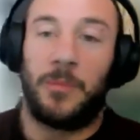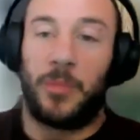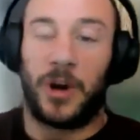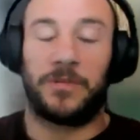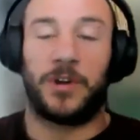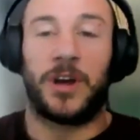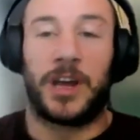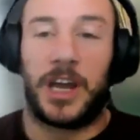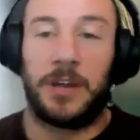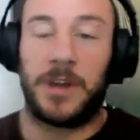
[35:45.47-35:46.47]
but if you can
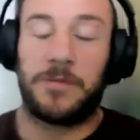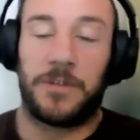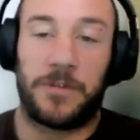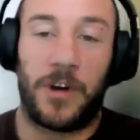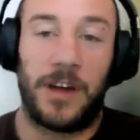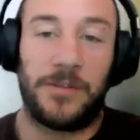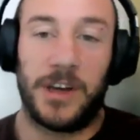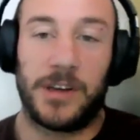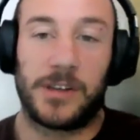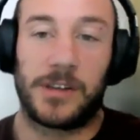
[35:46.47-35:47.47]
keep them for 5
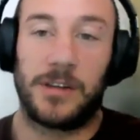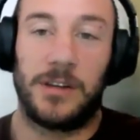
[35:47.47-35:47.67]
years,